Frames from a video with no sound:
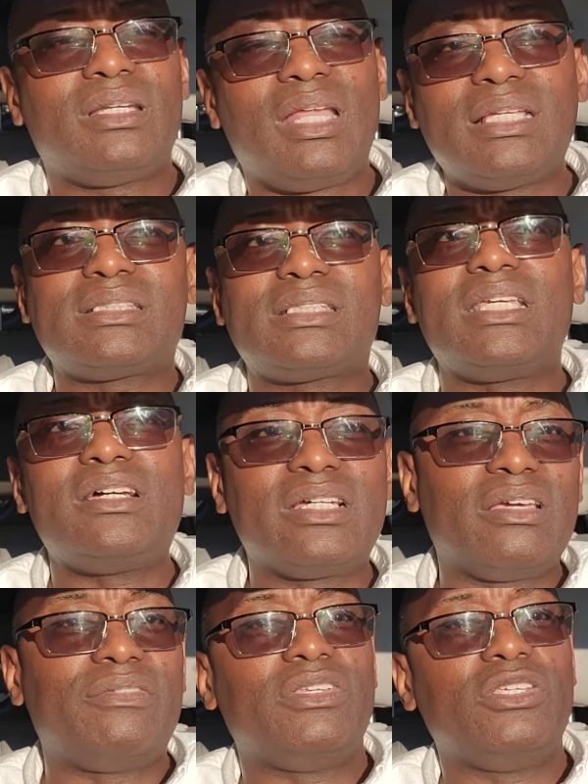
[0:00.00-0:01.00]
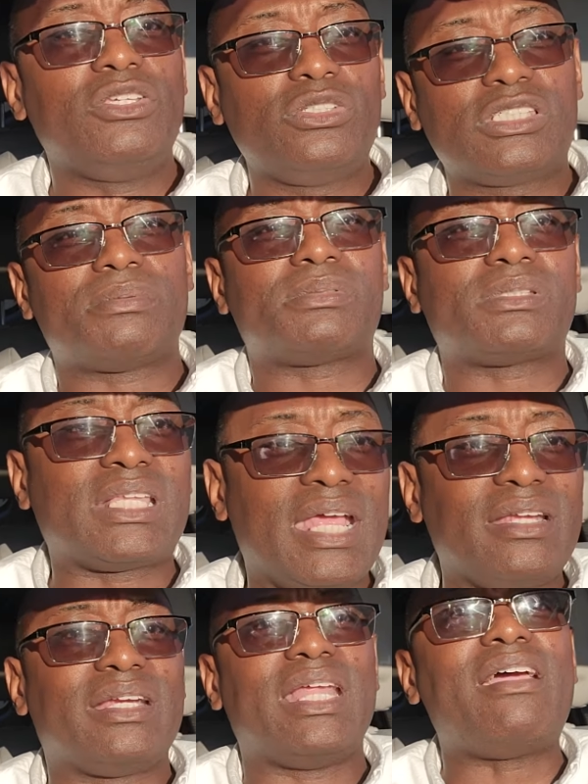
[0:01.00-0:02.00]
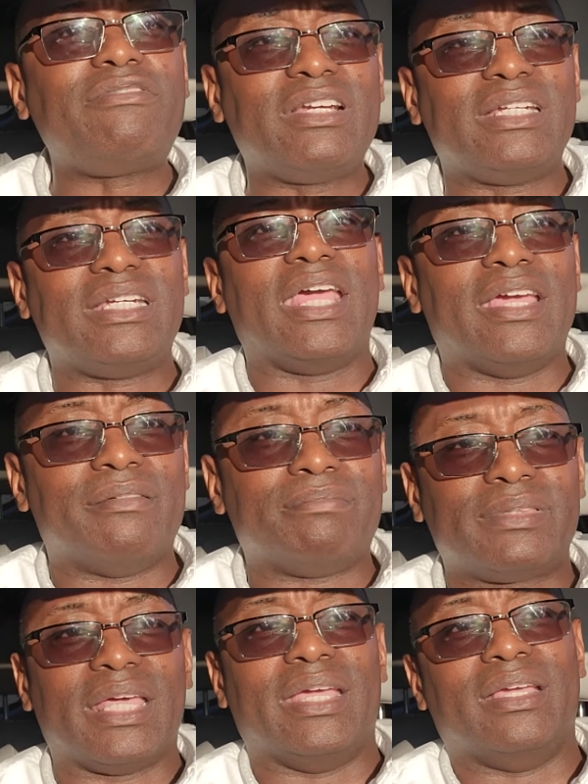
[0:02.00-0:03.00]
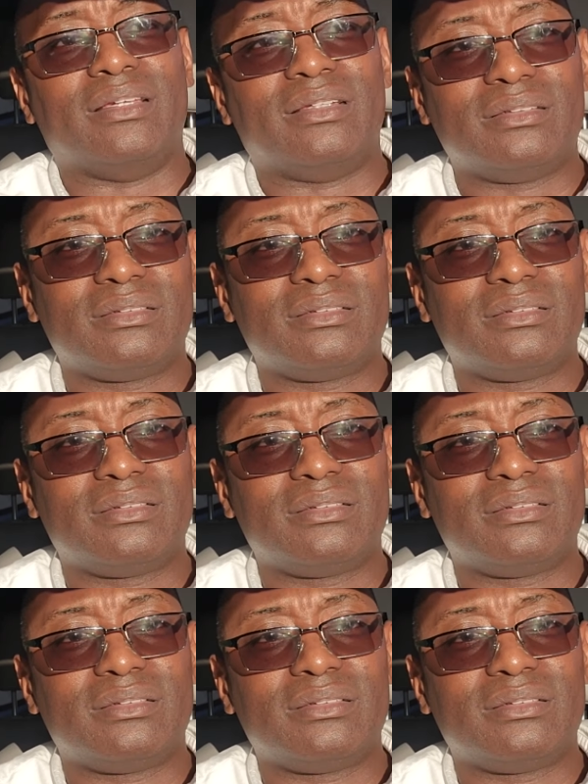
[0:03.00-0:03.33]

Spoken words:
They still giving you substandard every damn thing.